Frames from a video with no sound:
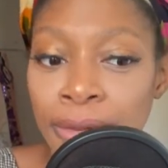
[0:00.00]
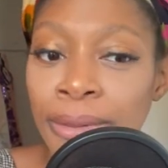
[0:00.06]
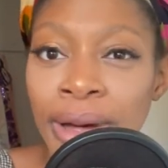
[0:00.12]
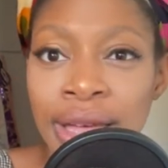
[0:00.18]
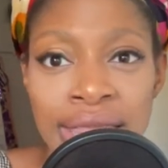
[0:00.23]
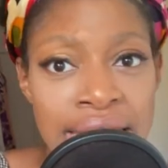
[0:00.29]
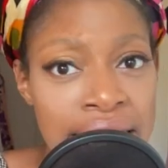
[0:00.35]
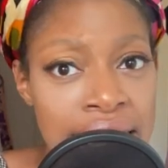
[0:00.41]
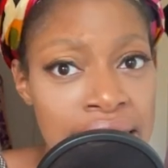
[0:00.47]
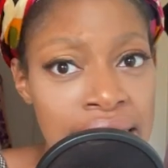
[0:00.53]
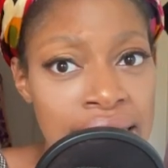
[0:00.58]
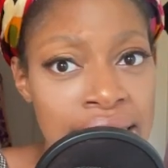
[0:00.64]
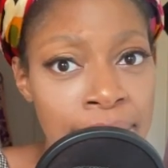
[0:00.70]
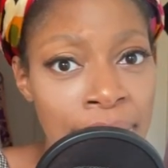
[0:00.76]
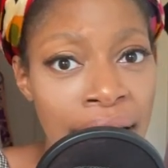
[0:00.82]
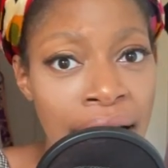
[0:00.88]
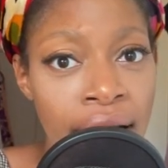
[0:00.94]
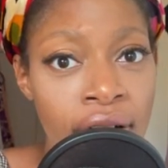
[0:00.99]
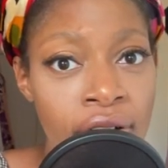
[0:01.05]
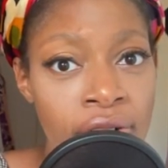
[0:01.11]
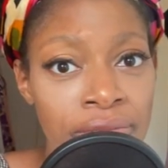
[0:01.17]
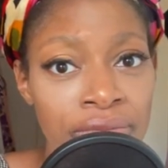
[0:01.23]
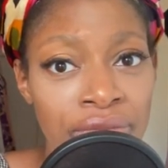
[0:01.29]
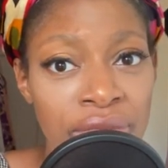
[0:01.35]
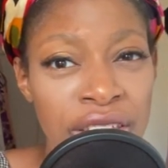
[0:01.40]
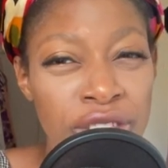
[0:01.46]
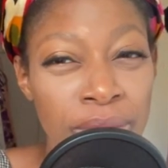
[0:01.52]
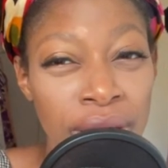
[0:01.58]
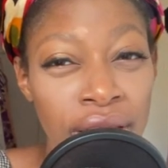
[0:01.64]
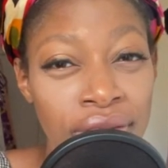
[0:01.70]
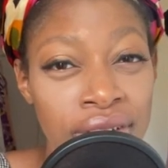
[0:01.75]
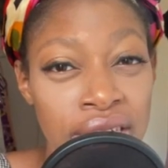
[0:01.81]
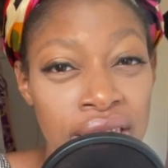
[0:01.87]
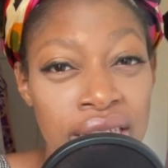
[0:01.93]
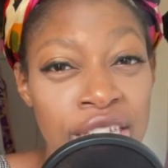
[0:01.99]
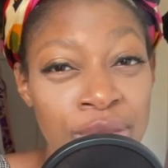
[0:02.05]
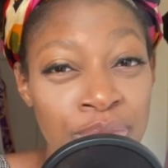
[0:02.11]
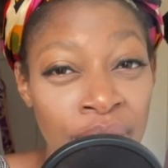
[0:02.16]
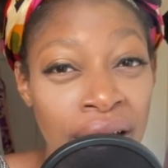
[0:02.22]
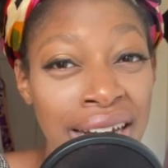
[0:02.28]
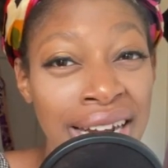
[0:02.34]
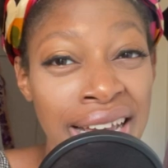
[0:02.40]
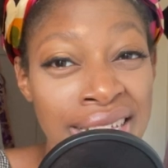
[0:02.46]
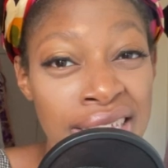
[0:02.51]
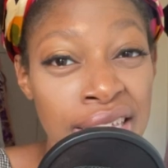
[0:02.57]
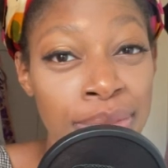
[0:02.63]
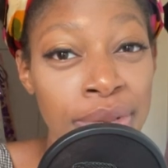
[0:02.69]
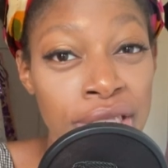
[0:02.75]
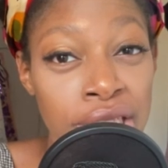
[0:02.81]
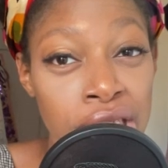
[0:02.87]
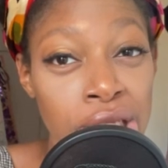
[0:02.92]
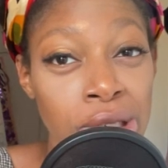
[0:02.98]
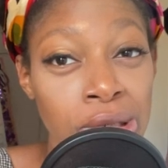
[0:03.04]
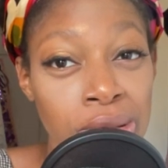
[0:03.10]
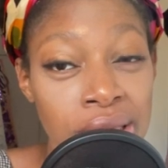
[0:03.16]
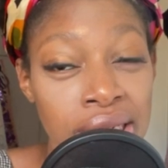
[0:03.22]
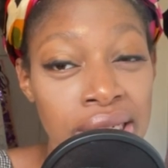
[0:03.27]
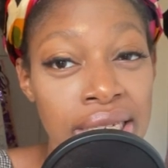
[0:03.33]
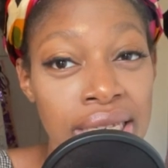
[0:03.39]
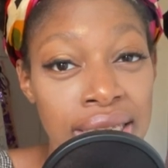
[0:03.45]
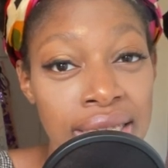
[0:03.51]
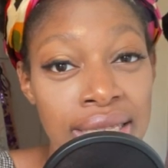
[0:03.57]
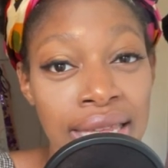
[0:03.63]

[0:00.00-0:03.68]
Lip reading: But the one thing it's about that's relevant to this podcast episode